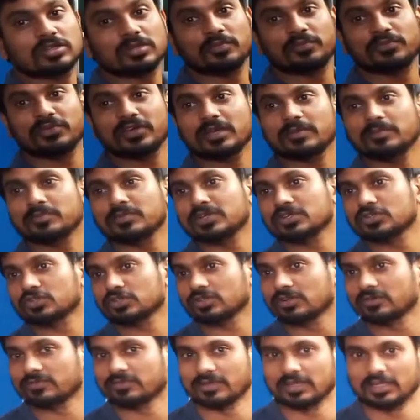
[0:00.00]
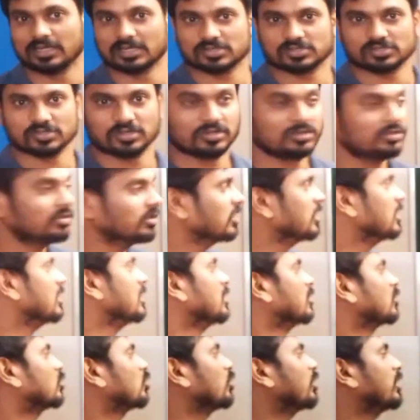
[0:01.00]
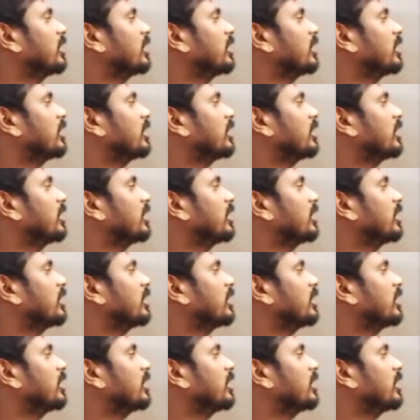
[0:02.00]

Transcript: the wave nature of electron, so